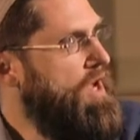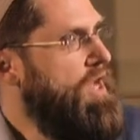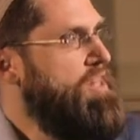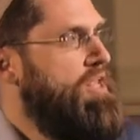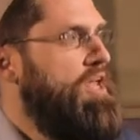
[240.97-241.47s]

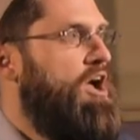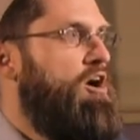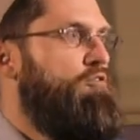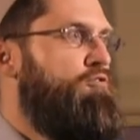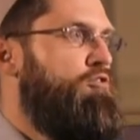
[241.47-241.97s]
and then
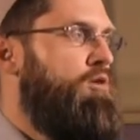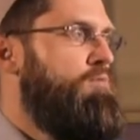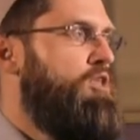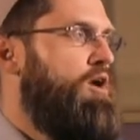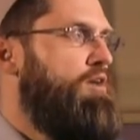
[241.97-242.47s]
from
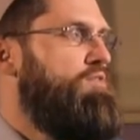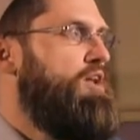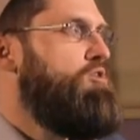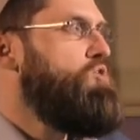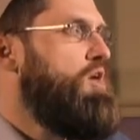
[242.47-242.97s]
the night of
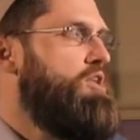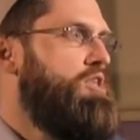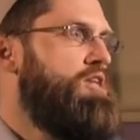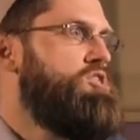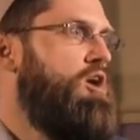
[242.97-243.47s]
Laylatul Qadr
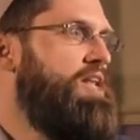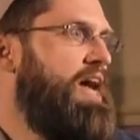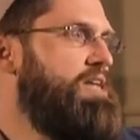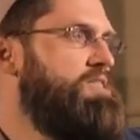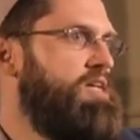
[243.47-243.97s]
they start
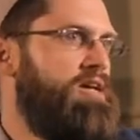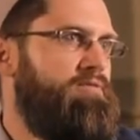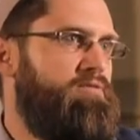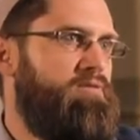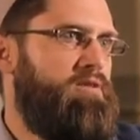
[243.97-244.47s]
enacting it,
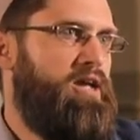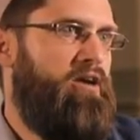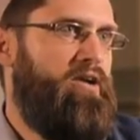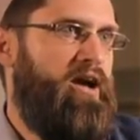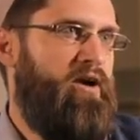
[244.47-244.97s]

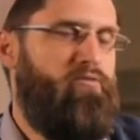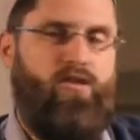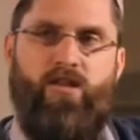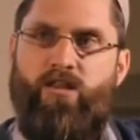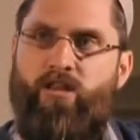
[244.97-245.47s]
carrying out
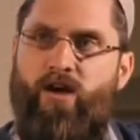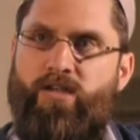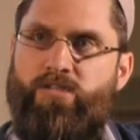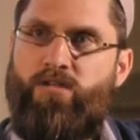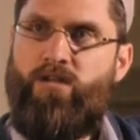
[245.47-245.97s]
everything in the
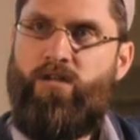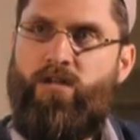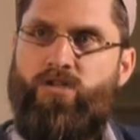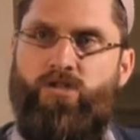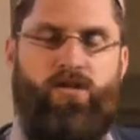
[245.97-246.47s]
night.
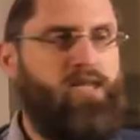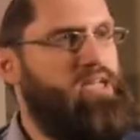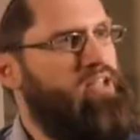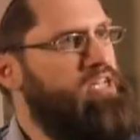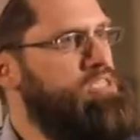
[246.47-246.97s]
So that's
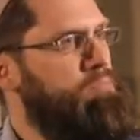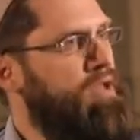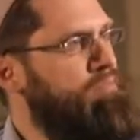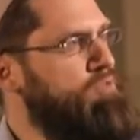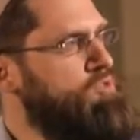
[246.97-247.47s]
how they
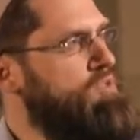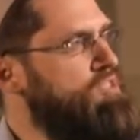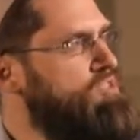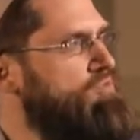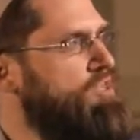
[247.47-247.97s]
explain between
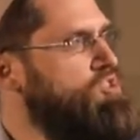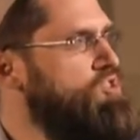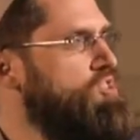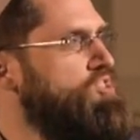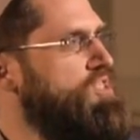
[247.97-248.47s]
these
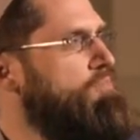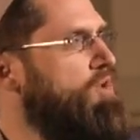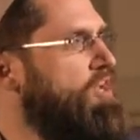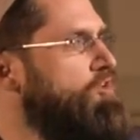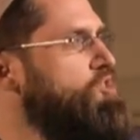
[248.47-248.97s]
narrations that seem
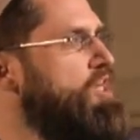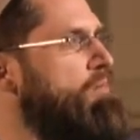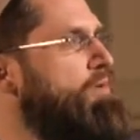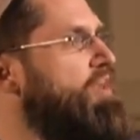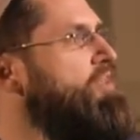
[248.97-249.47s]
like on
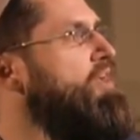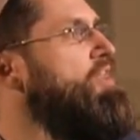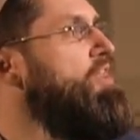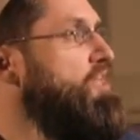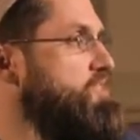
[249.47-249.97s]
Sha'ban
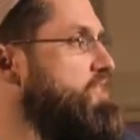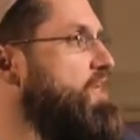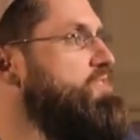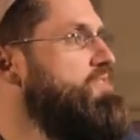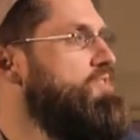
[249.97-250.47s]
things are
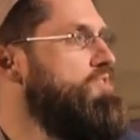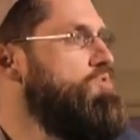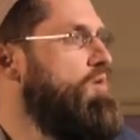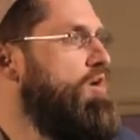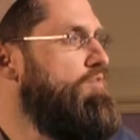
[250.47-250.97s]
destined as
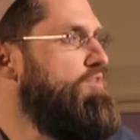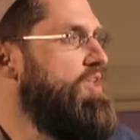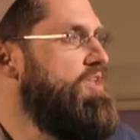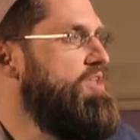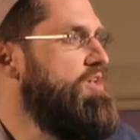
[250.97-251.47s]
well for
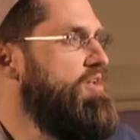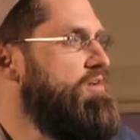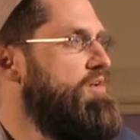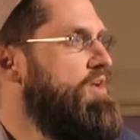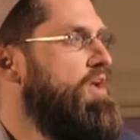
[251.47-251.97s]
that year.
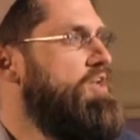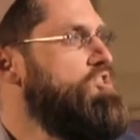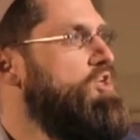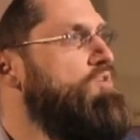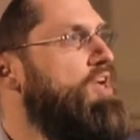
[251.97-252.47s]
And
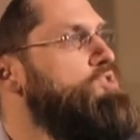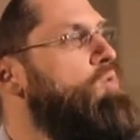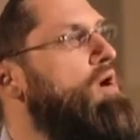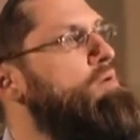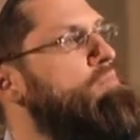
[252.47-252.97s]
so that's
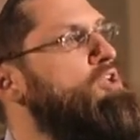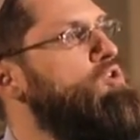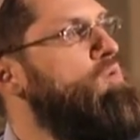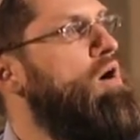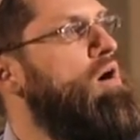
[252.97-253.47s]
why we make
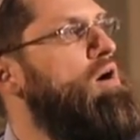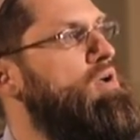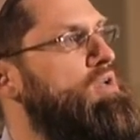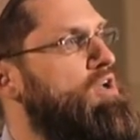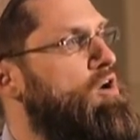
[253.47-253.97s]
dua
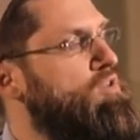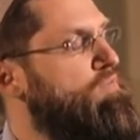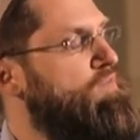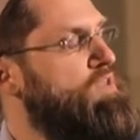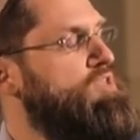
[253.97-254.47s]
on the
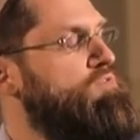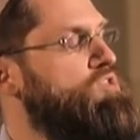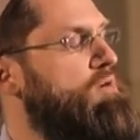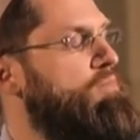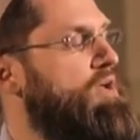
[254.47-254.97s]
15th of
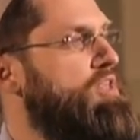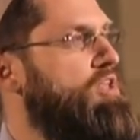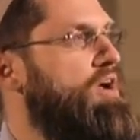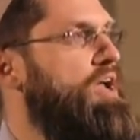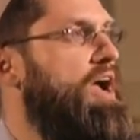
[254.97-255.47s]
Sha'ban the
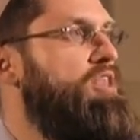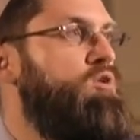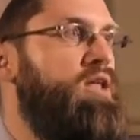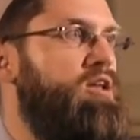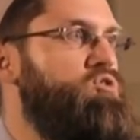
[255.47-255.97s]
night, and
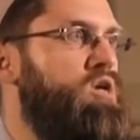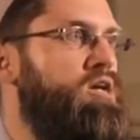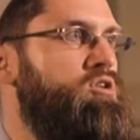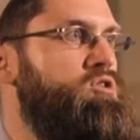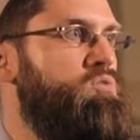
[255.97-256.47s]
on Laylatul
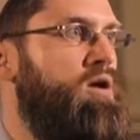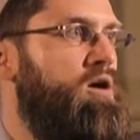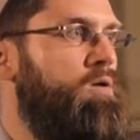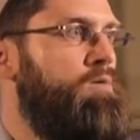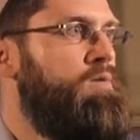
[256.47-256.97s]
Qadr as
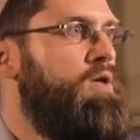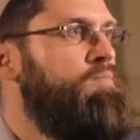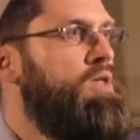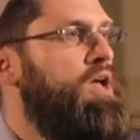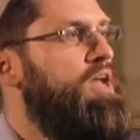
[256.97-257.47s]
well,
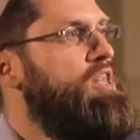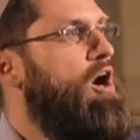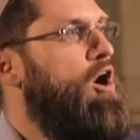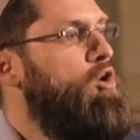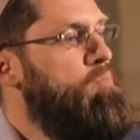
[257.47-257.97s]
in the
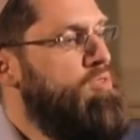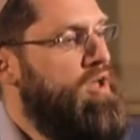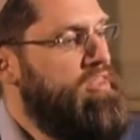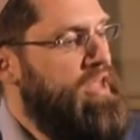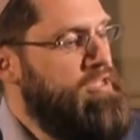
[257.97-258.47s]
hope
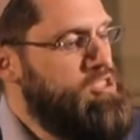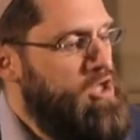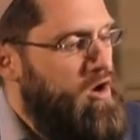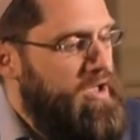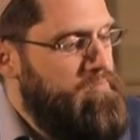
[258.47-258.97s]
that that
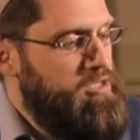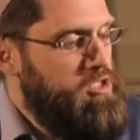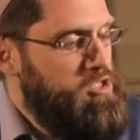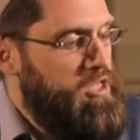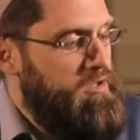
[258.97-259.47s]
time,
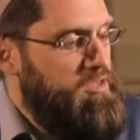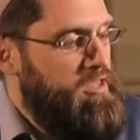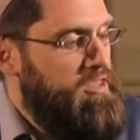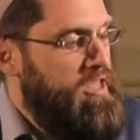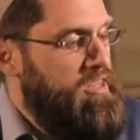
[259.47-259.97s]

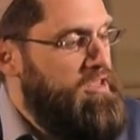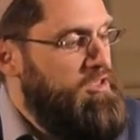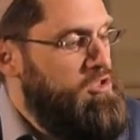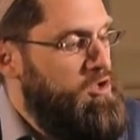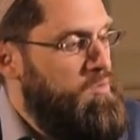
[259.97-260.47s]

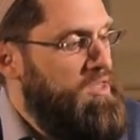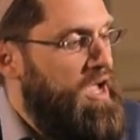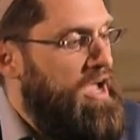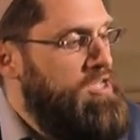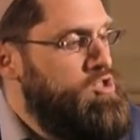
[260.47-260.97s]
you know, when
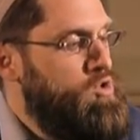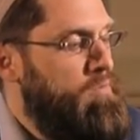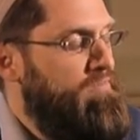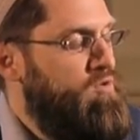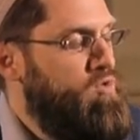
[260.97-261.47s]

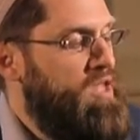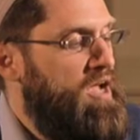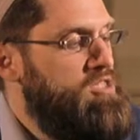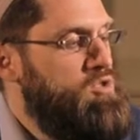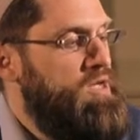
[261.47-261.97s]
before the
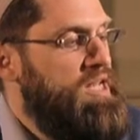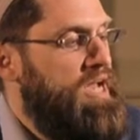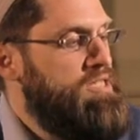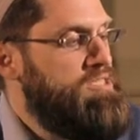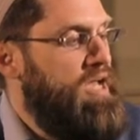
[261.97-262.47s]
angel enacts